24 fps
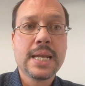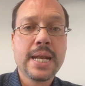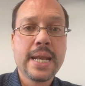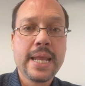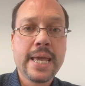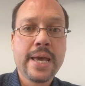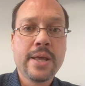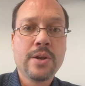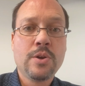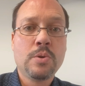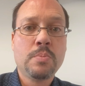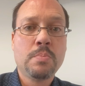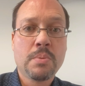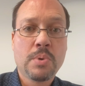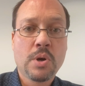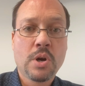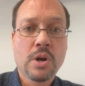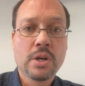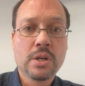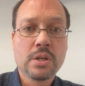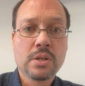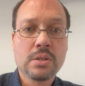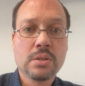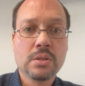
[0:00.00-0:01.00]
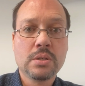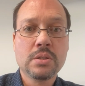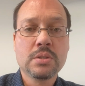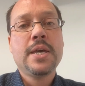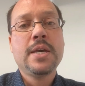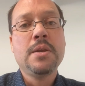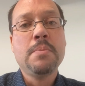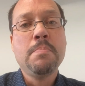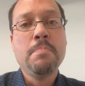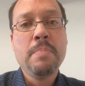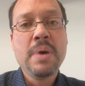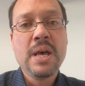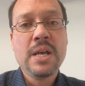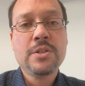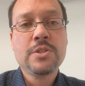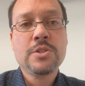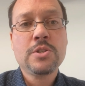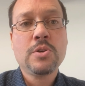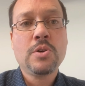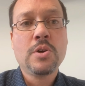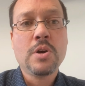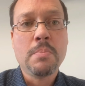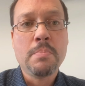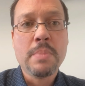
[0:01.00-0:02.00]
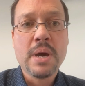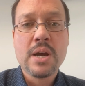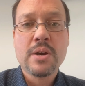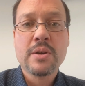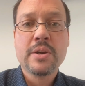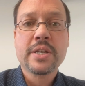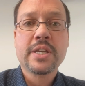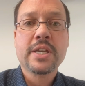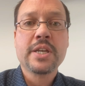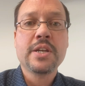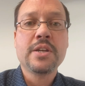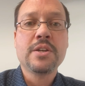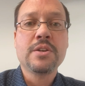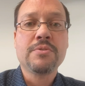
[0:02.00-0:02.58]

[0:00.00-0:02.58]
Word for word: Nanoparticles and Mesoamerican